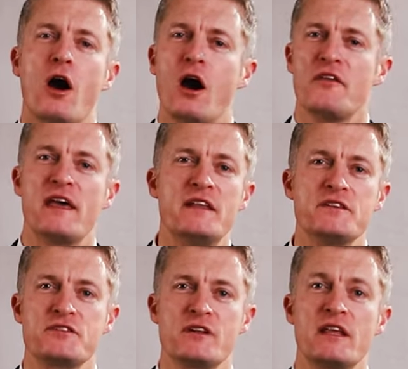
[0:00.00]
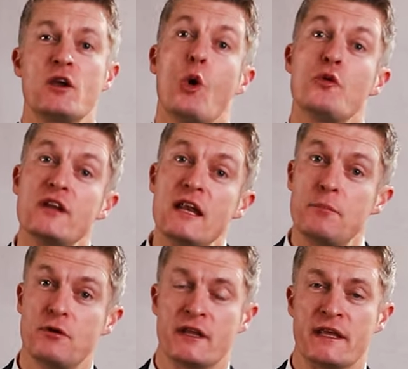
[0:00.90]
Either innocently or
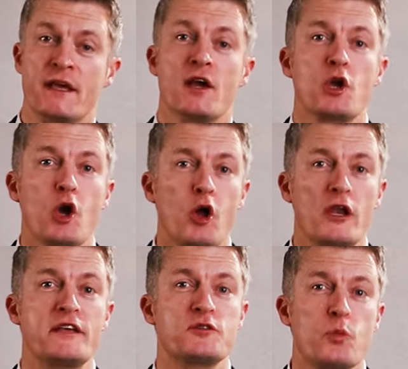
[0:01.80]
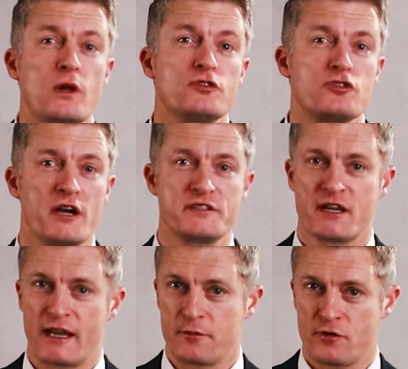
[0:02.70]
deliberately, colleagues will try to
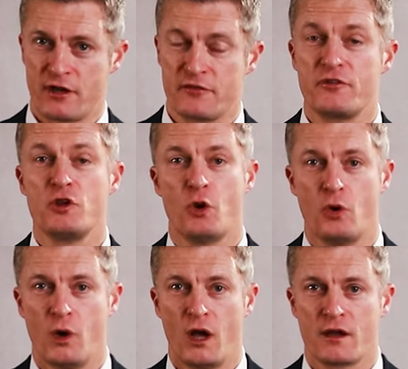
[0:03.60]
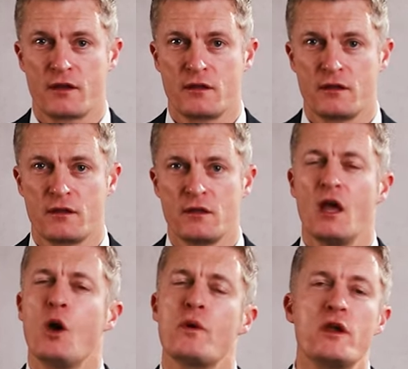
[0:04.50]
claim credit for your work.
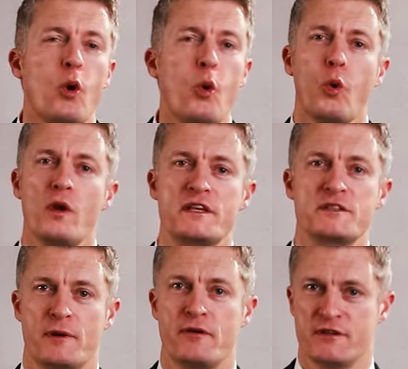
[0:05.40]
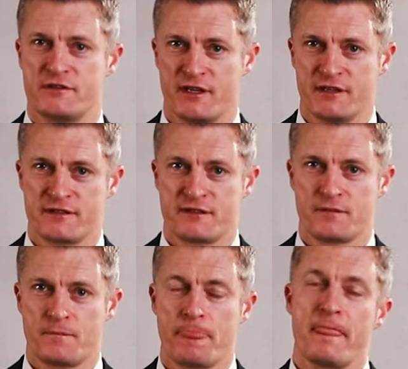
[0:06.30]
We all experience this.
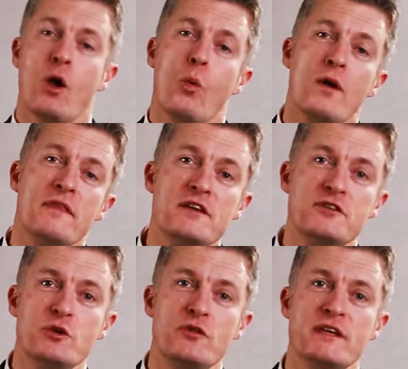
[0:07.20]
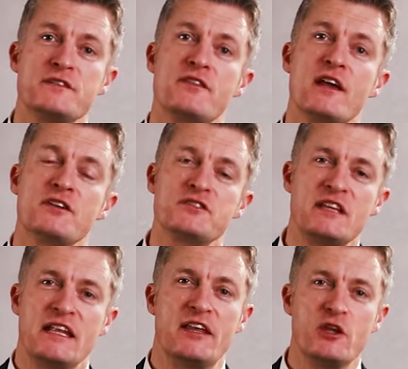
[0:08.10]
When they do this, they are
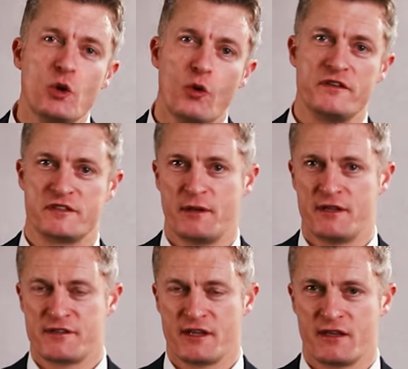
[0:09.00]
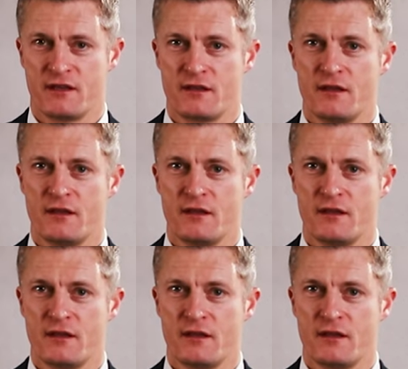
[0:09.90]
stealing your visibility.